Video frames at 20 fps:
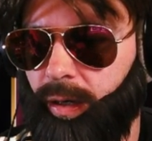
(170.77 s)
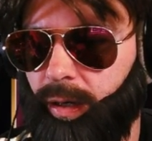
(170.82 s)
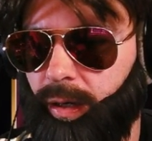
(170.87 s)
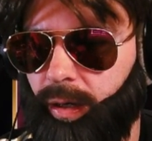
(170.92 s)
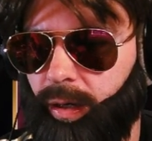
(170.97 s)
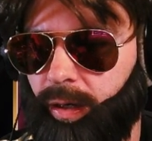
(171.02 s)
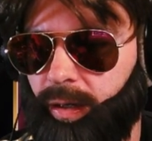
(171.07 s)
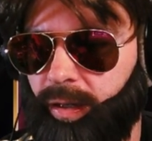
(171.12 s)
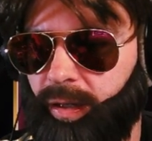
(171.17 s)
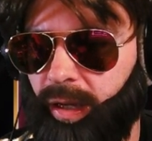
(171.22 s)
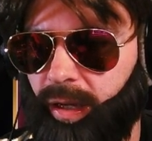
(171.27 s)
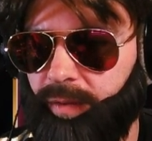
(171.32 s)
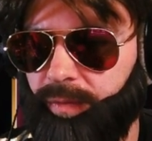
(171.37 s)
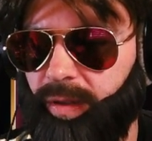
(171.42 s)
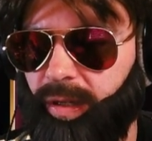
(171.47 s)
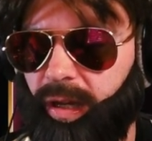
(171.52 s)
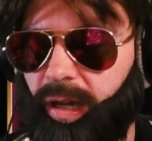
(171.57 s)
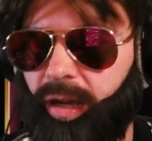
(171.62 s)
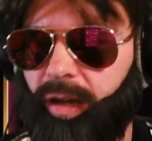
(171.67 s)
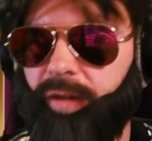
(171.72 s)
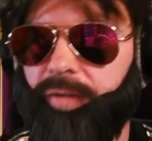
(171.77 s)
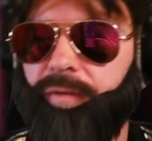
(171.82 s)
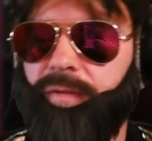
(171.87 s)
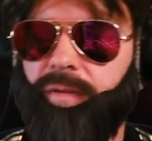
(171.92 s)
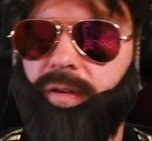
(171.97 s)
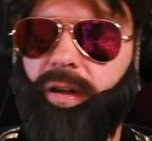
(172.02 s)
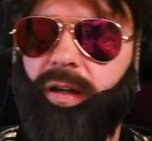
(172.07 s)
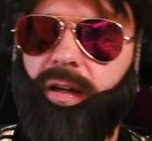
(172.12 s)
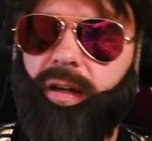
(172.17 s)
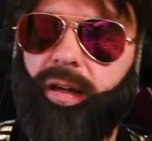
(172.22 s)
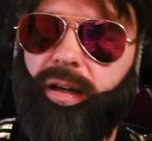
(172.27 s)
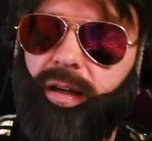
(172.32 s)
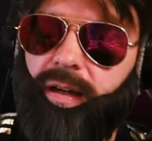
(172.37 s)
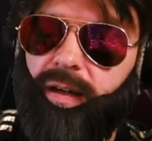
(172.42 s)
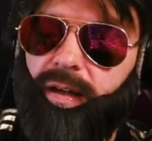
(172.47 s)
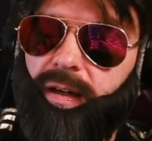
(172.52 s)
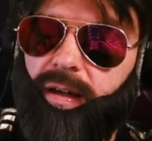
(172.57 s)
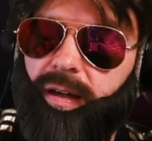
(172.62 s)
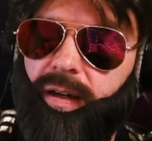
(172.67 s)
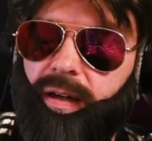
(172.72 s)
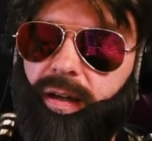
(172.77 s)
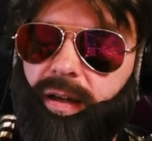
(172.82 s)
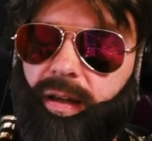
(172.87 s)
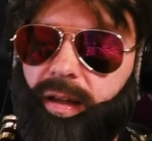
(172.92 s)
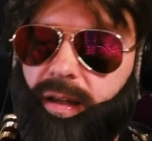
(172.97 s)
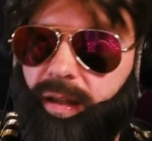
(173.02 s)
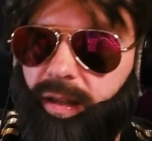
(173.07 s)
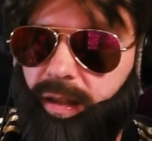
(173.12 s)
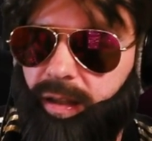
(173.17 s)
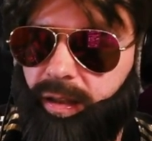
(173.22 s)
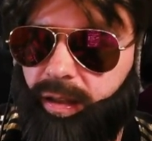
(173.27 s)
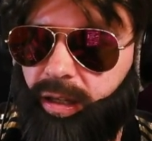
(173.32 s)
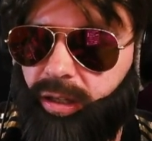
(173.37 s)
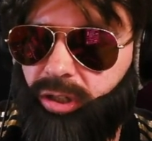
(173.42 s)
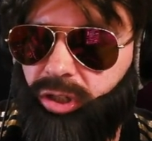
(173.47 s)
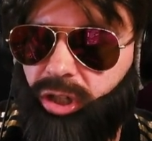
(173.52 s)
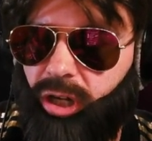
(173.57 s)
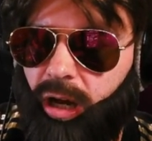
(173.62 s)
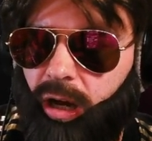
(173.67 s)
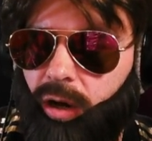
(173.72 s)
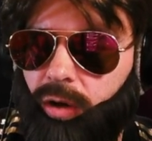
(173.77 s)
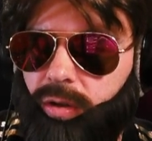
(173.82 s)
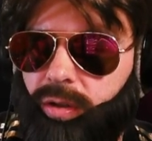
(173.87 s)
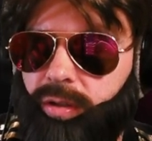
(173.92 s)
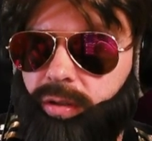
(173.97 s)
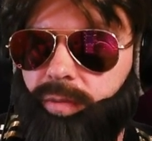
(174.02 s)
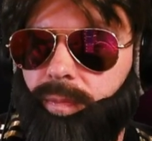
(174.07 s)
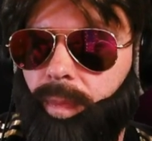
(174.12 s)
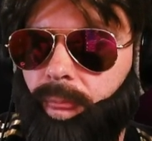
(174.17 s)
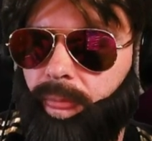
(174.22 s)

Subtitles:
And then we have that shout.